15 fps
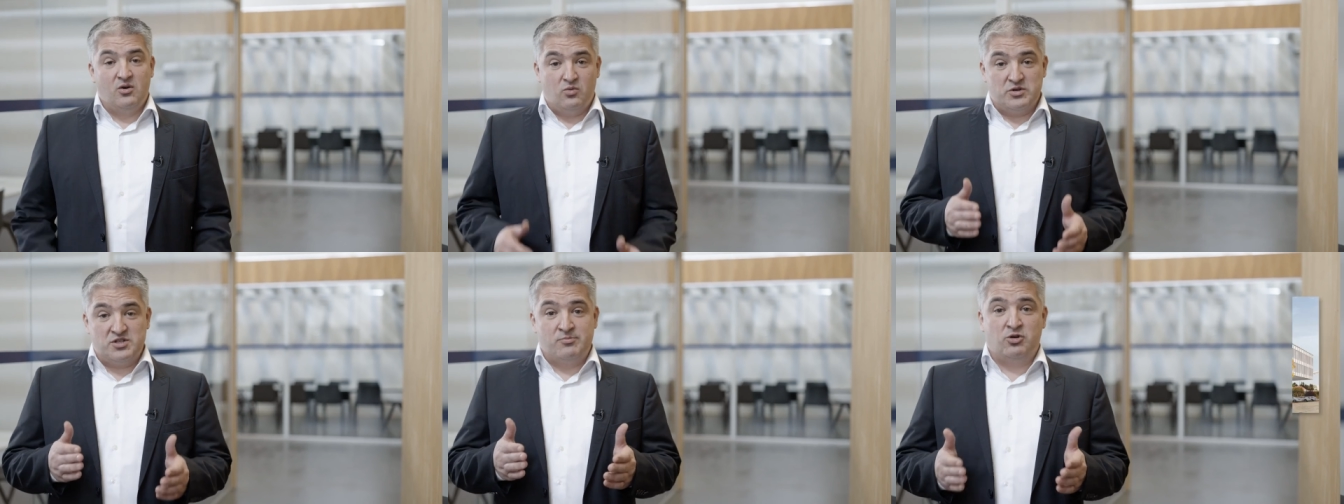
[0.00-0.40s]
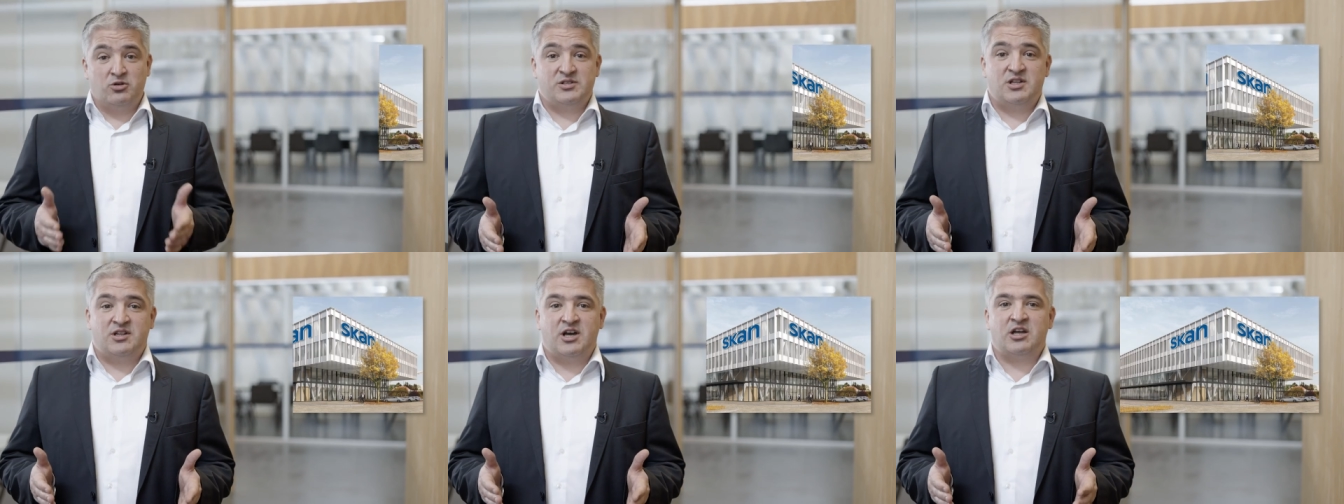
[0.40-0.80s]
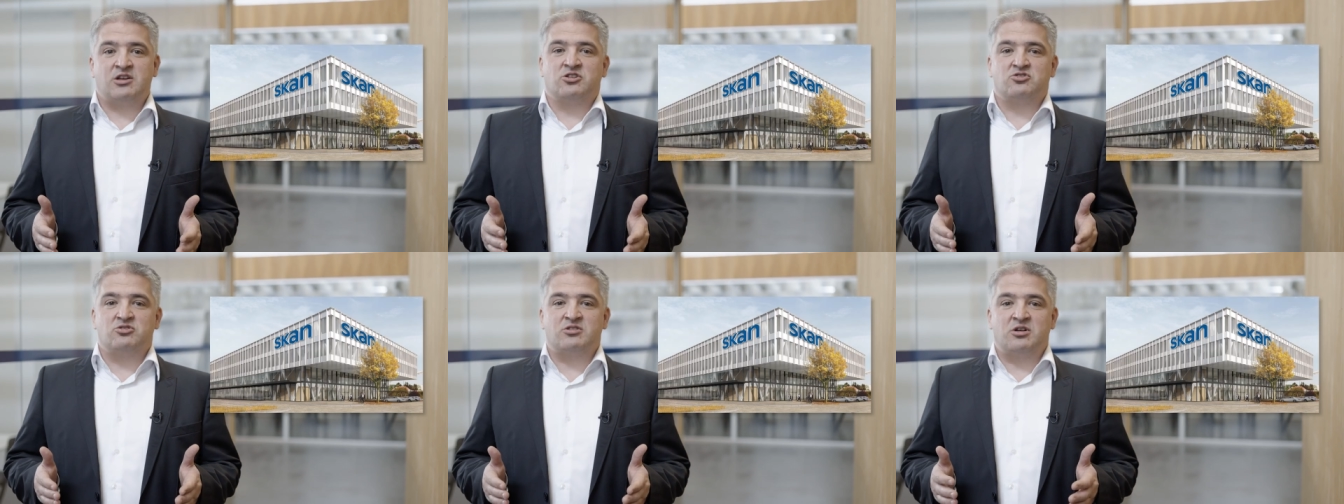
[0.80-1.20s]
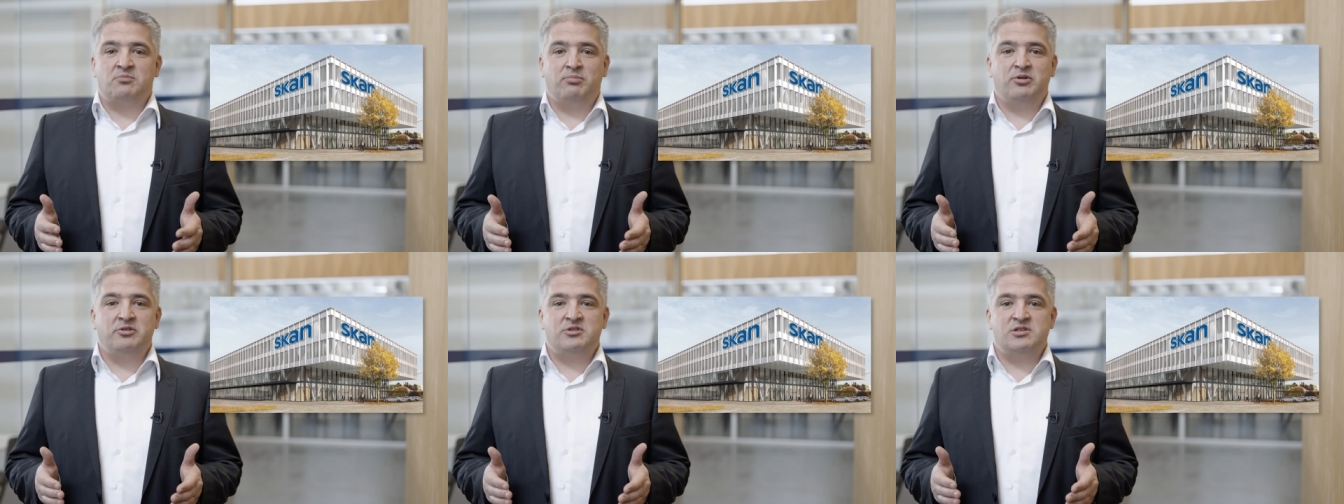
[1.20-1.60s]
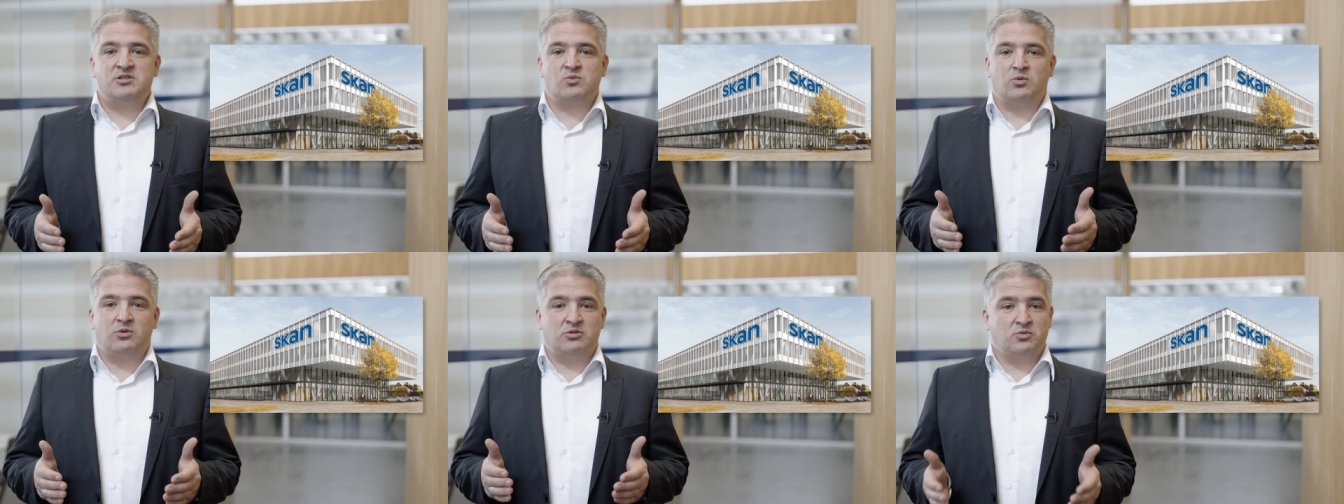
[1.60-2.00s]
With more than 900
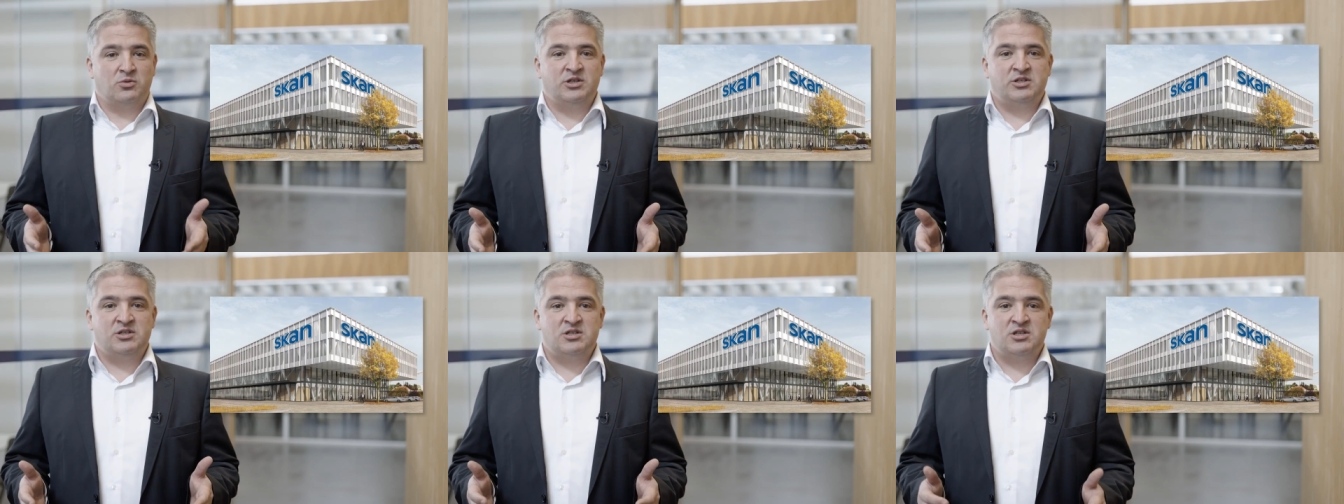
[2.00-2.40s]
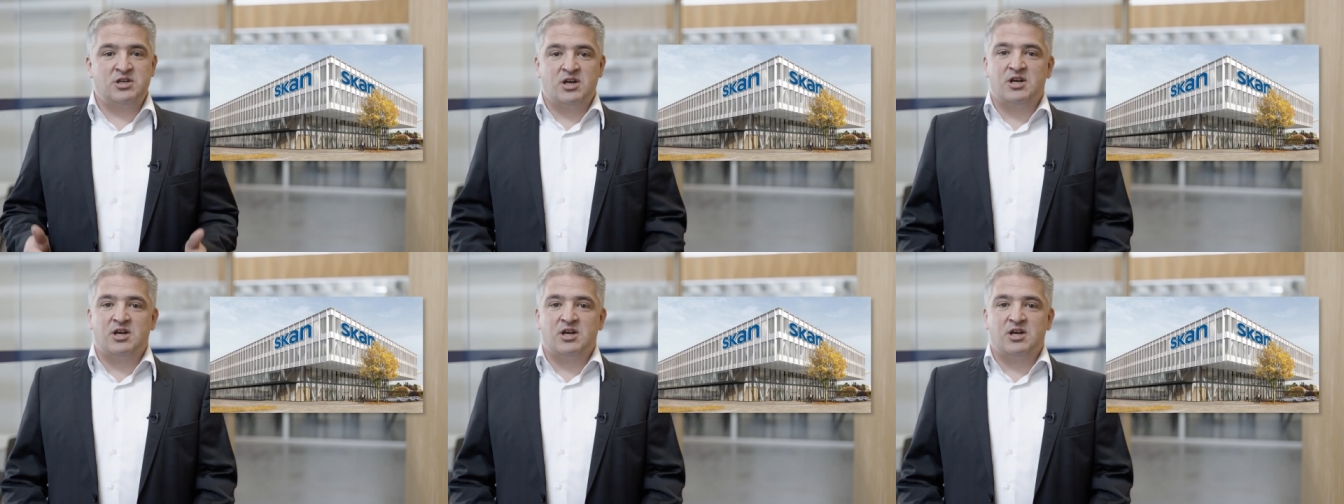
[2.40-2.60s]
employees worldwide,